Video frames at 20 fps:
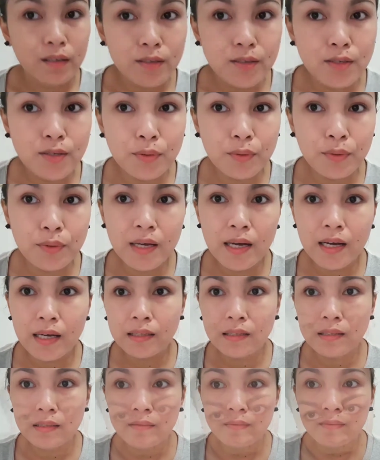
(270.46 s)
So,
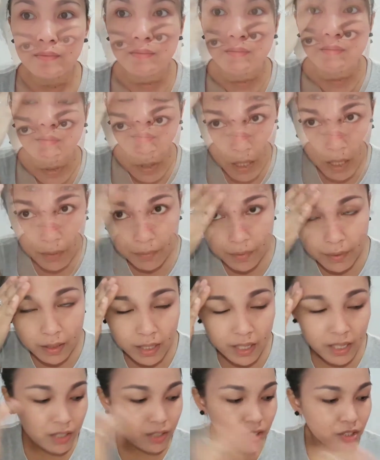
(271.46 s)
yan.
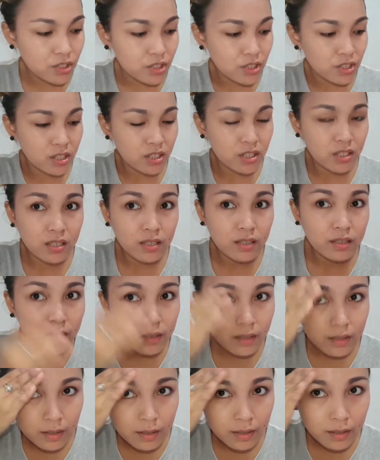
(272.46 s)
Coverage.
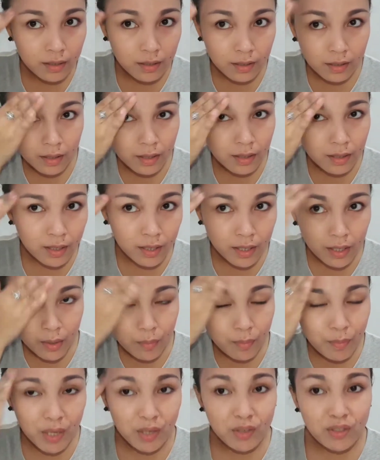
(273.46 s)

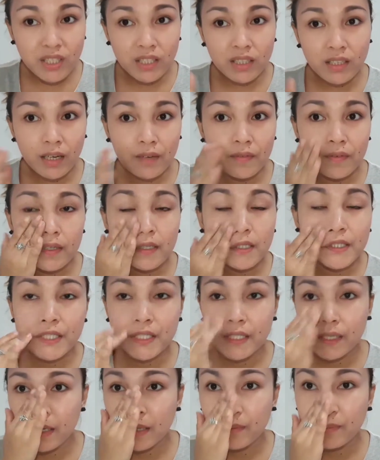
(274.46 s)
Meron siyang coverage
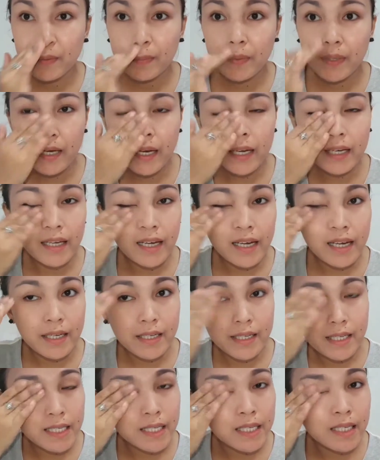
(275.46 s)
na ibibigay,
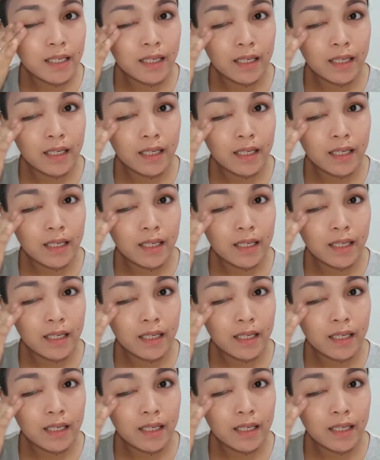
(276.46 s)
guys.